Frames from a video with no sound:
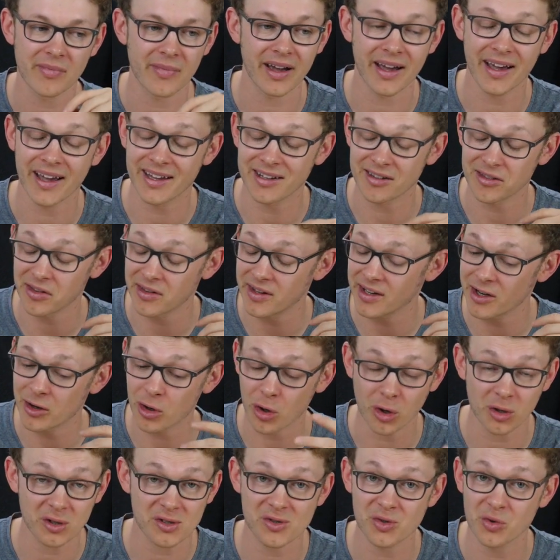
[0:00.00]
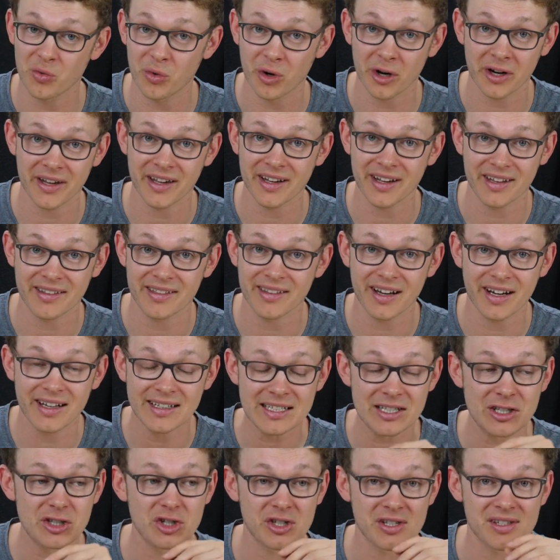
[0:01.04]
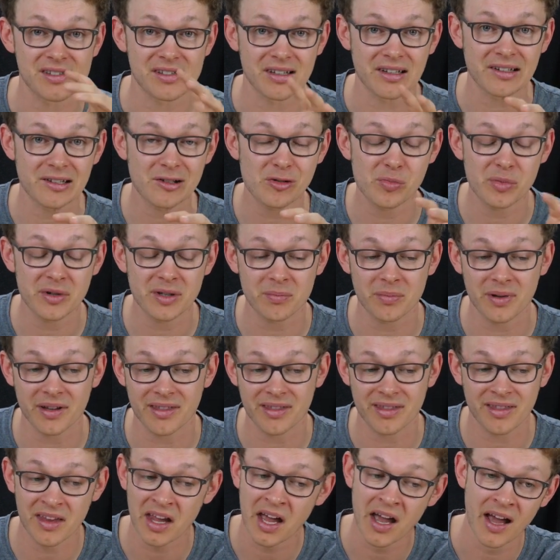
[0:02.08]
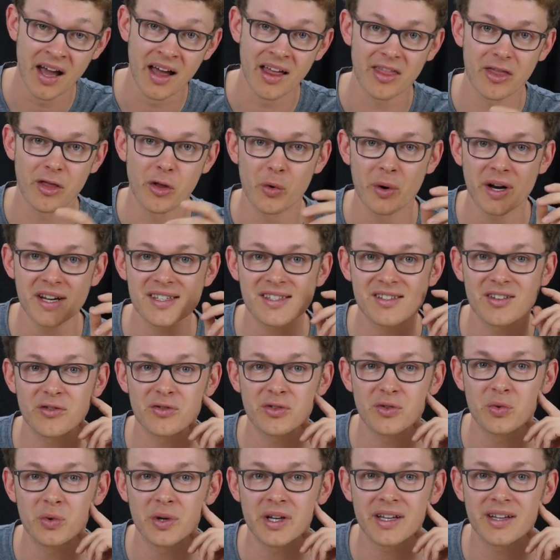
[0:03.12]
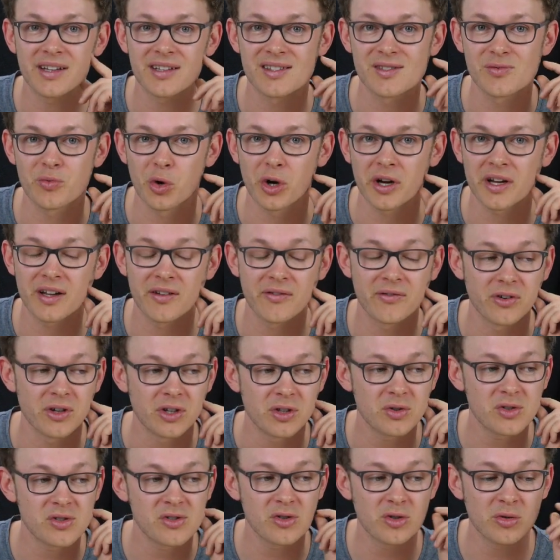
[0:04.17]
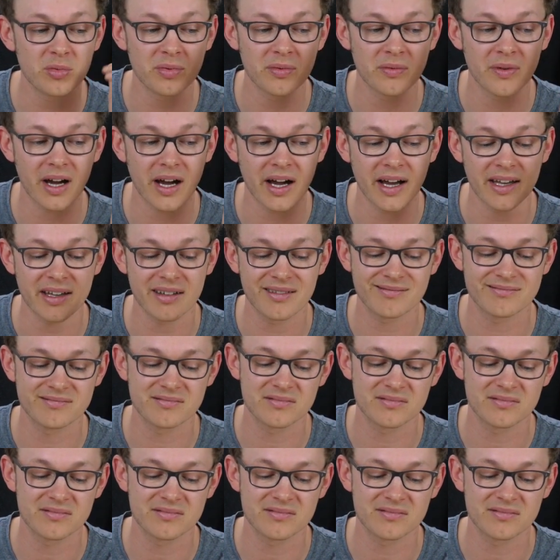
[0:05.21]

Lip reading: and they're also working at night just a little bit, but the rest of the week it's working for YouTube. I